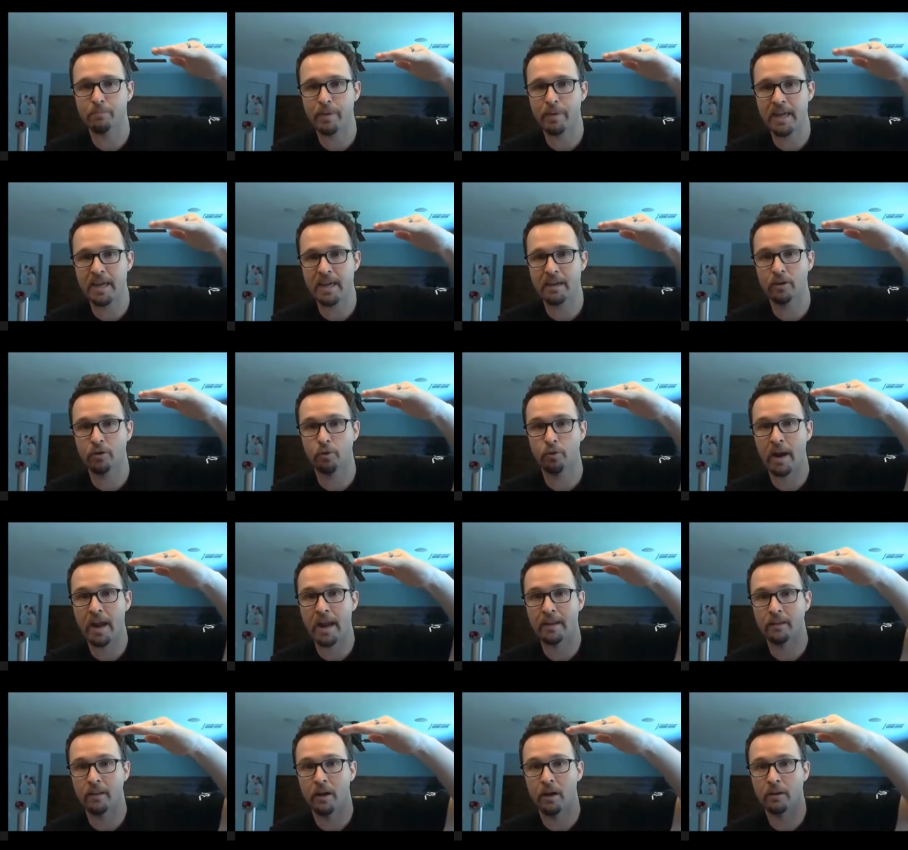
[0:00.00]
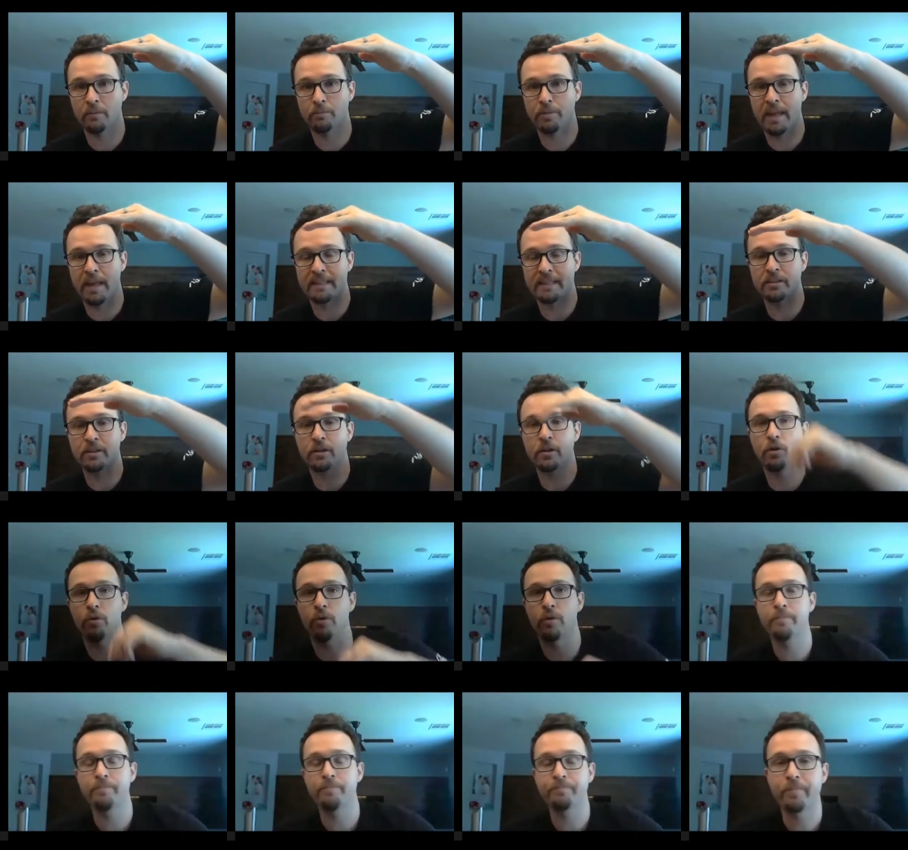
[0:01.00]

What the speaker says: big, great, long plateau.